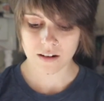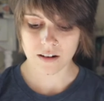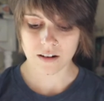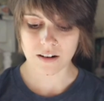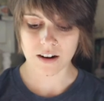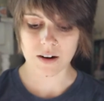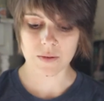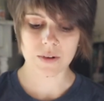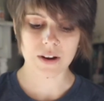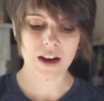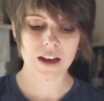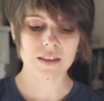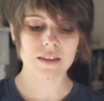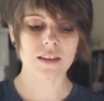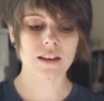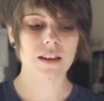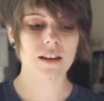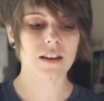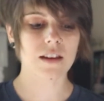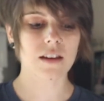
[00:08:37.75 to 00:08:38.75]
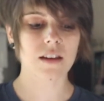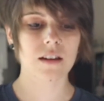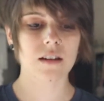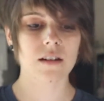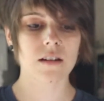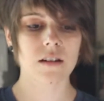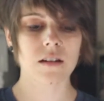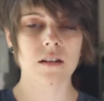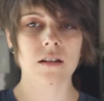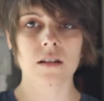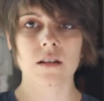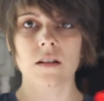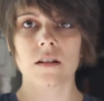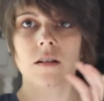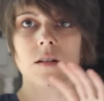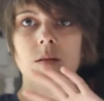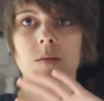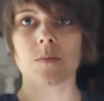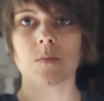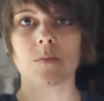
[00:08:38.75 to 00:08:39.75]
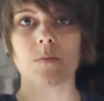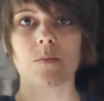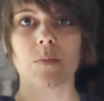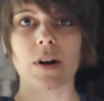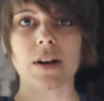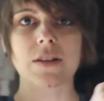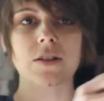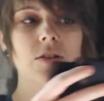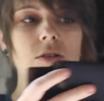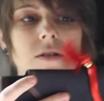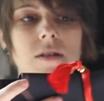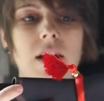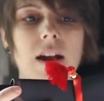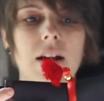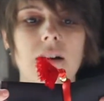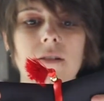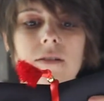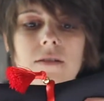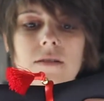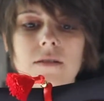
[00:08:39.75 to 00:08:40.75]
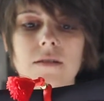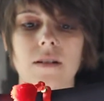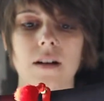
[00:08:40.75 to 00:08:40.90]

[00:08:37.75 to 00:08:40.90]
All right, we got the bracers now.